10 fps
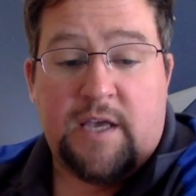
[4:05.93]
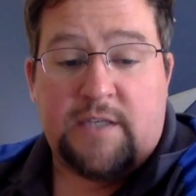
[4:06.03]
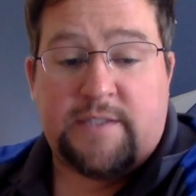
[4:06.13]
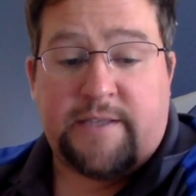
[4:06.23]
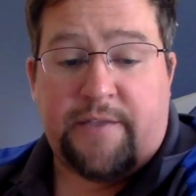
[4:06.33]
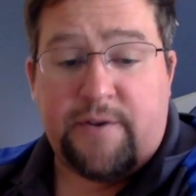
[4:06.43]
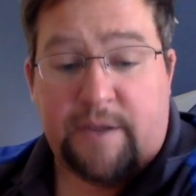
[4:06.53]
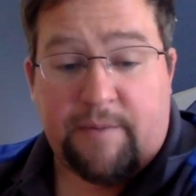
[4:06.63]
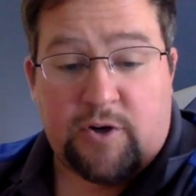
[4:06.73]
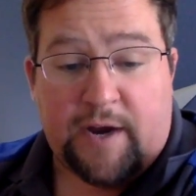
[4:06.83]
Southern
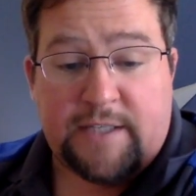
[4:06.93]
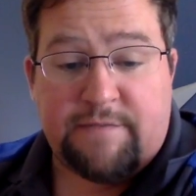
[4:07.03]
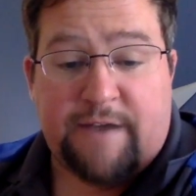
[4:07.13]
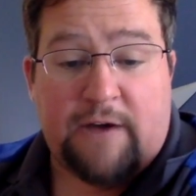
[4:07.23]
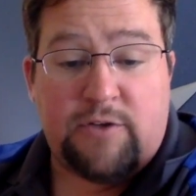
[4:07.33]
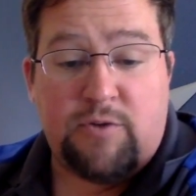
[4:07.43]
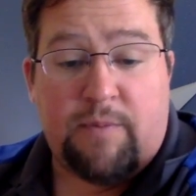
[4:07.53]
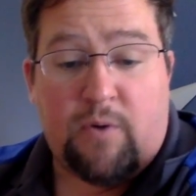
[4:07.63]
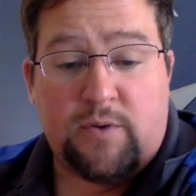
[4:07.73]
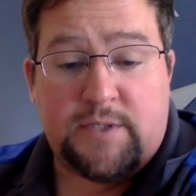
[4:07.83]
Democrats vowed to
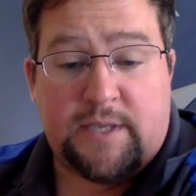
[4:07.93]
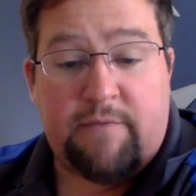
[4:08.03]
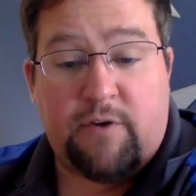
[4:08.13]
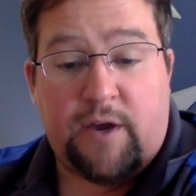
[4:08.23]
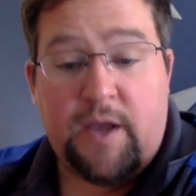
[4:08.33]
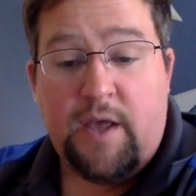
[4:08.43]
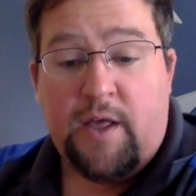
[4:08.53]
uphold slavery.